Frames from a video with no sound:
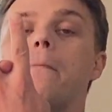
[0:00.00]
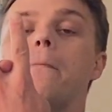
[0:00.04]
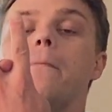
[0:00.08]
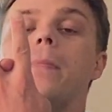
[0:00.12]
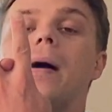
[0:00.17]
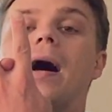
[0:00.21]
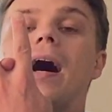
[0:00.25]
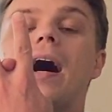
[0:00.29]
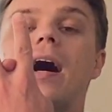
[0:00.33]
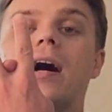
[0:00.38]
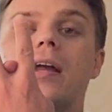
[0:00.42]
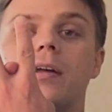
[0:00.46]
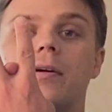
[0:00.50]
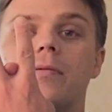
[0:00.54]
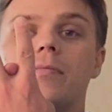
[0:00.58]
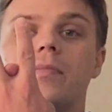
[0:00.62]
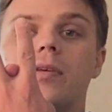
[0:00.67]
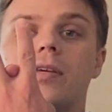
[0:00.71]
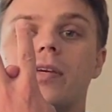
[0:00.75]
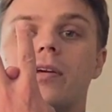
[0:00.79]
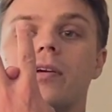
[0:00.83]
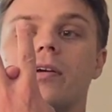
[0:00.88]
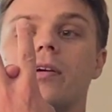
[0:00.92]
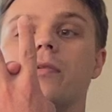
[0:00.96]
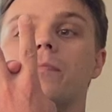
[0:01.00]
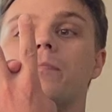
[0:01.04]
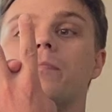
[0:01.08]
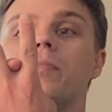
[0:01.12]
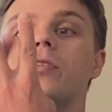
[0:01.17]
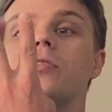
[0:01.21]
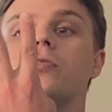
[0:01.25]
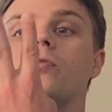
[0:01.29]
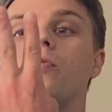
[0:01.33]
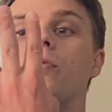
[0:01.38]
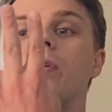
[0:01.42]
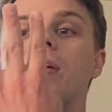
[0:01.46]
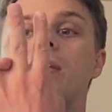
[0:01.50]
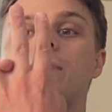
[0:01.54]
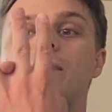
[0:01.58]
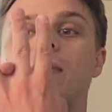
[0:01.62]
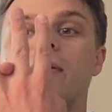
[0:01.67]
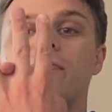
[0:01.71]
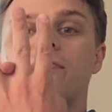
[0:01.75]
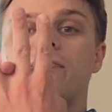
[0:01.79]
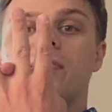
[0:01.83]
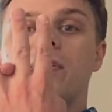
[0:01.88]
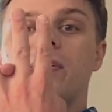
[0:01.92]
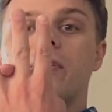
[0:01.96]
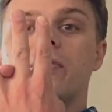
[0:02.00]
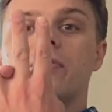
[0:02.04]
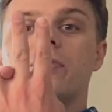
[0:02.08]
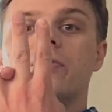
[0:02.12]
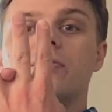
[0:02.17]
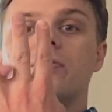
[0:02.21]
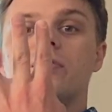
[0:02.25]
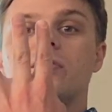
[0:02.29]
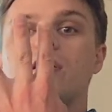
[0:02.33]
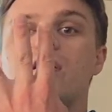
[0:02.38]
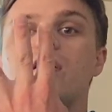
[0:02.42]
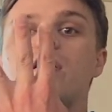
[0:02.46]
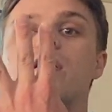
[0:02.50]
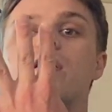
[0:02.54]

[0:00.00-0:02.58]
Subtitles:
bottom here, between my fingers,